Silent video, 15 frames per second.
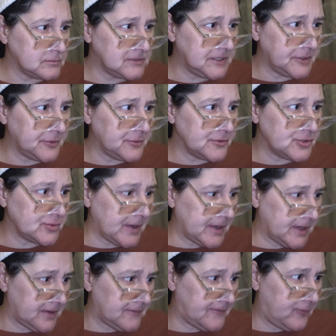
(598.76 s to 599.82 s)
Dinner is
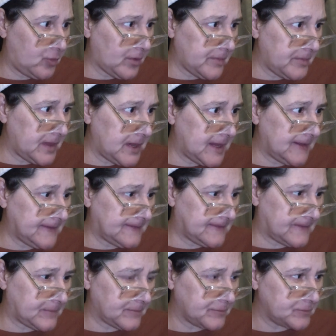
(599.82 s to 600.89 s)
ready in 4
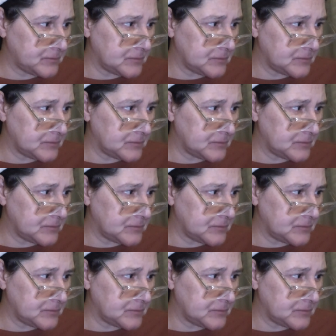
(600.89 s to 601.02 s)
minutes.